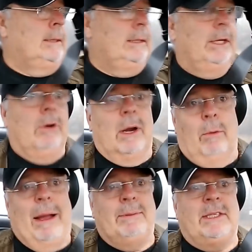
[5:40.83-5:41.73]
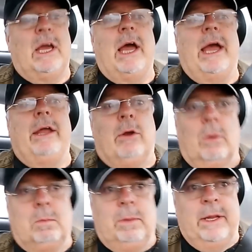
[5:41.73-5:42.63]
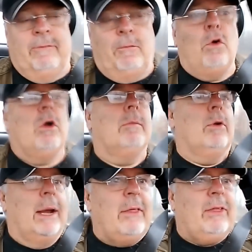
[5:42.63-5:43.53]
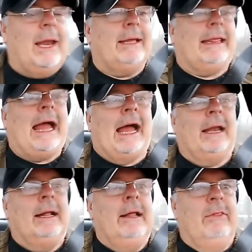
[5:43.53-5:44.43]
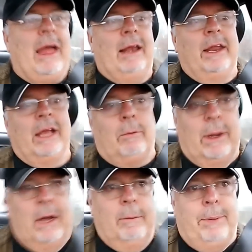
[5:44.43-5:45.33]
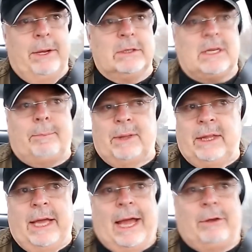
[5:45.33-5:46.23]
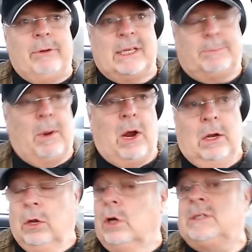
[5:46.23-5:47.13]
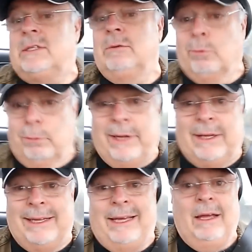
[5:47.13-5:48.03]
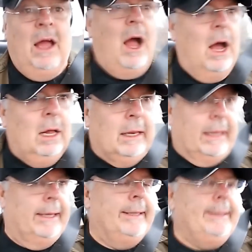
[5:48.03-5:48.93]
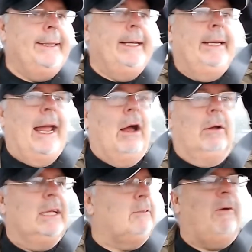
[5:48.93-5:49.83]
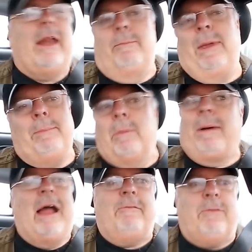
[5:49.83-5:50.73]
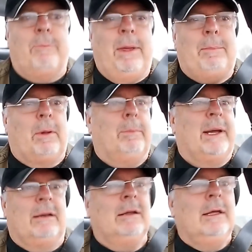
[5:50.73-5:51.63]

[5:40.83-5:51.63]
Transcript: you know, on a website or in a form or anything like that, that link, when it appears up in the address bar, looks really ugly. Now, it's funny, people buy from people, but